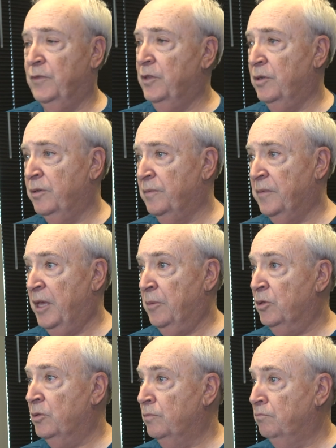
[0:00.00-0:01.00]
you're
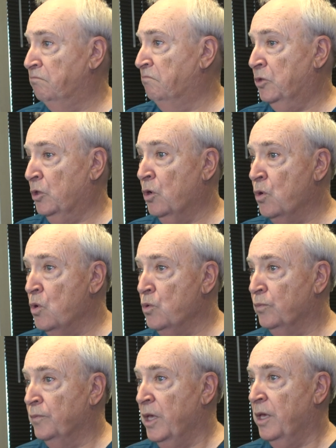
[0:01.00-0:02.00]
able to go
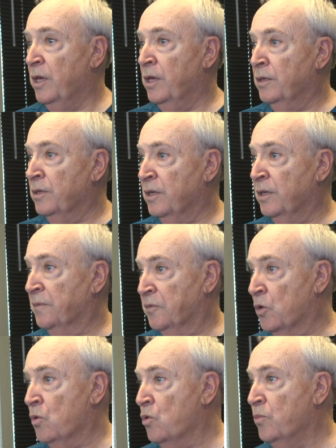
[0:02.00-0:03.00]
home and
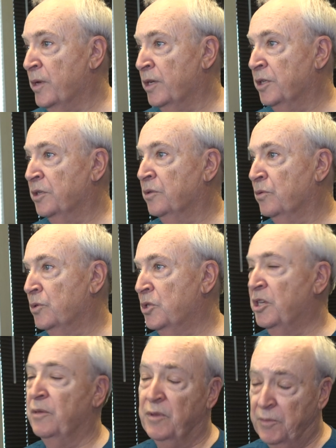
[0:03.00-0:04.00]
go home onto your own
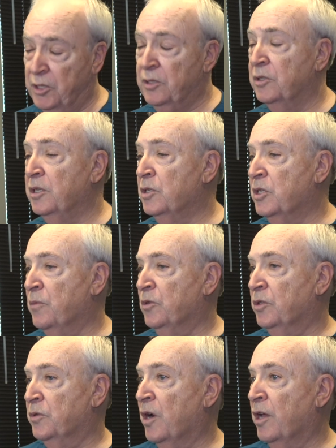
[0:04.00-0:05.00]
steam. I mean, you'll need someone
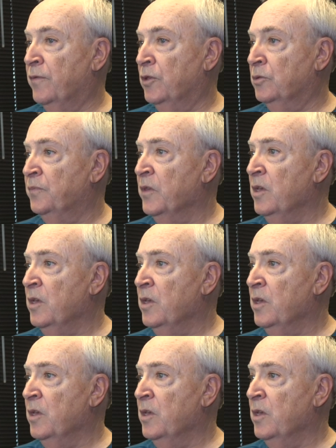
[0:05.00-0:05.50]
to drive you.